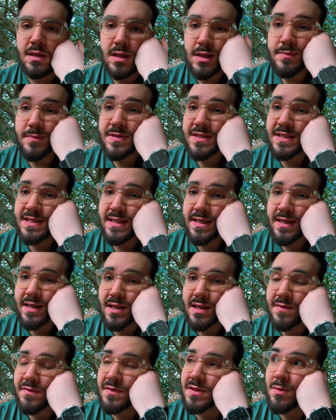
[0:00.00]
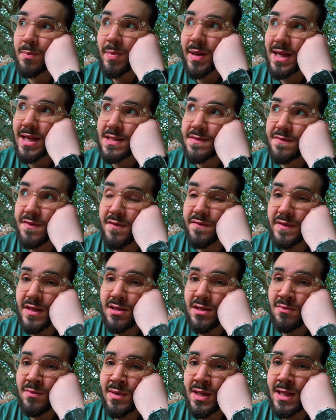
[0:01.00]
I've been sitting here for the past
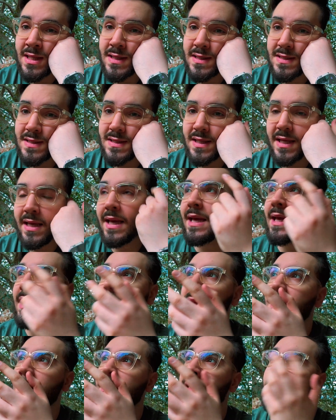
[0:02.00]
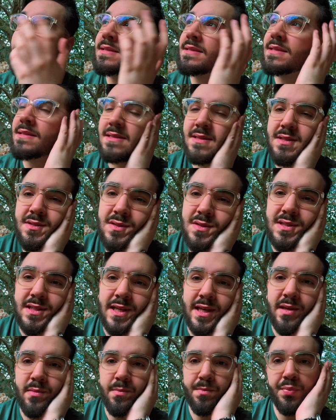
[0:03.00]
15 minutes and it's still
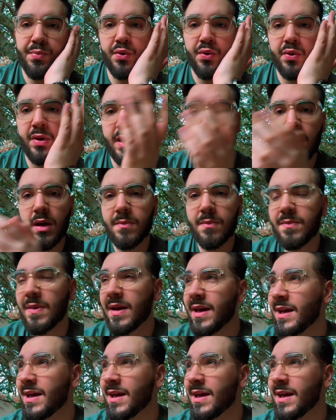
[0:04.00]
saying booting up.